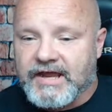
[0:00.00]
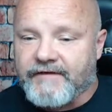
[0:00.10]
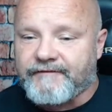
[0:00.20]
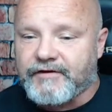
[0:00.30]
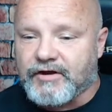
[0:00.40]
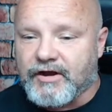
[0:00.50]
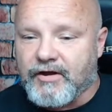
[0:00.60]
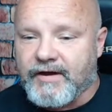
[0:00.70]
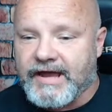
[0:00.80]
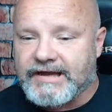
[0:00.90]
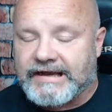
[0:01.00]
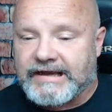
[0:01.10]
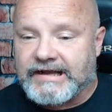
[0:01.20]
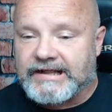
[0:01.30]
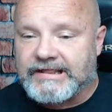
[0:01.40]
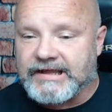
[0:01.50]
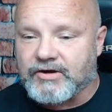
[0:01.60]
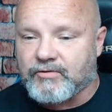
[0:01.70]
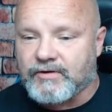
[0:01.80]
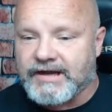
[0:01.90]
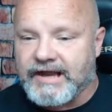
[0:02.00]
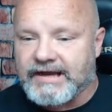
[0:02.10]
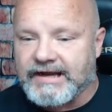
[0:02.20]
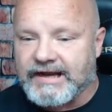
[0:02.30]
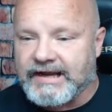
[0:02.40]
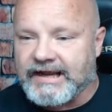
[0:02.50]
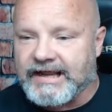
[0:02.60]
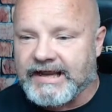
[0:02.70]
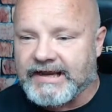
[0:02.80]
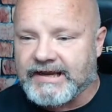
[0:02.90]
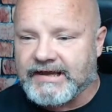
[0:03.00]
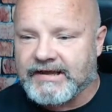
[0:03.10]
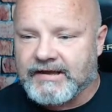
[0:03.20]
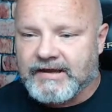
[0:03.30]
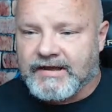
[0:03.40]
If you could go ahead and click on that link,